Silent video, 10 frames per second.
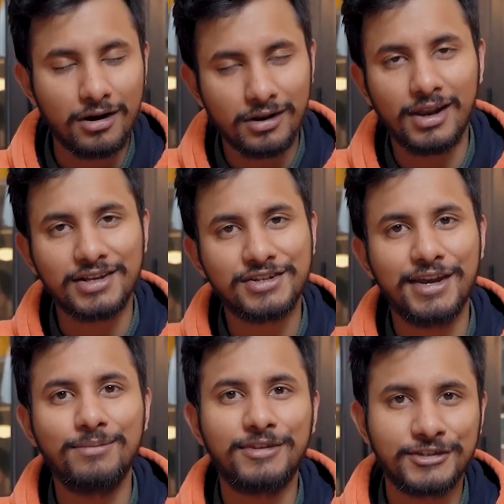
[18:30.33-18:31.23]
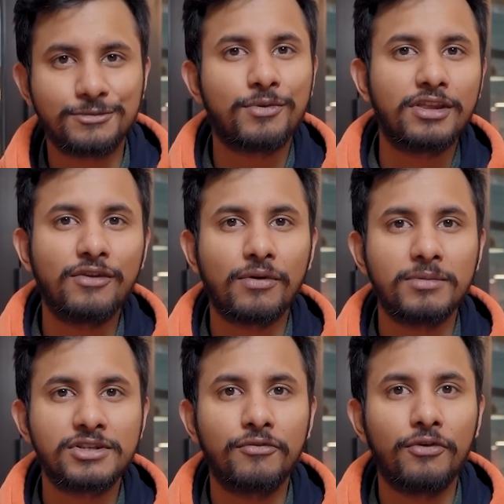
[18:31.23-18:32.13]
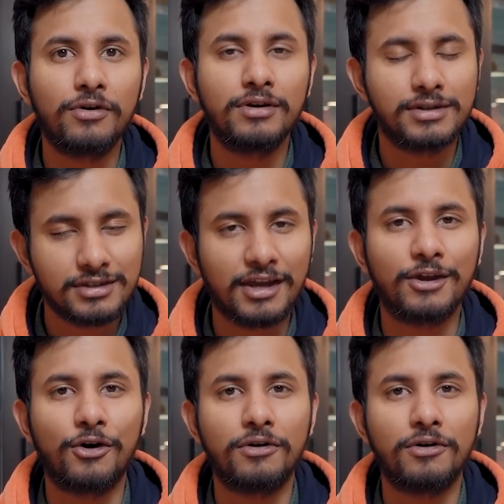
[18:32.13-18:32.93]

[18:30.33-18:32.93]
Until next time, this is Prateek from Mr. Phone signing